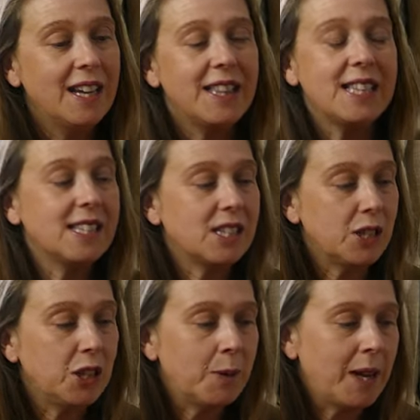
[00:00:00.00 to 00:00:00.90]
This is the
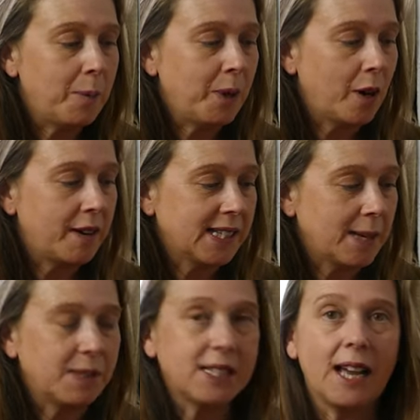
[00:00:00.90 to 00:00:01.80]
new
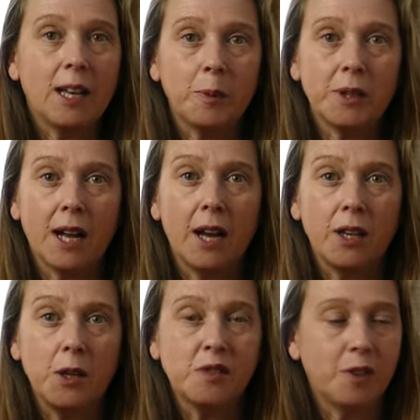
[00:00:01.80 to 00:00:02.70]
ABRSM scale book that I
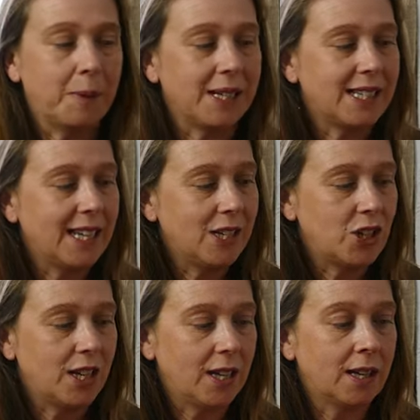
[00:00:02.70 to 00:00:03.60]
use for my
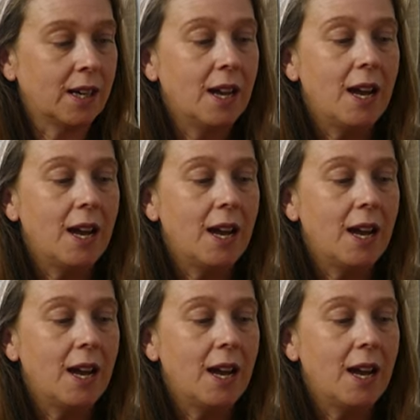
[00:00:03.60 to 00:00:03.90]
teaching.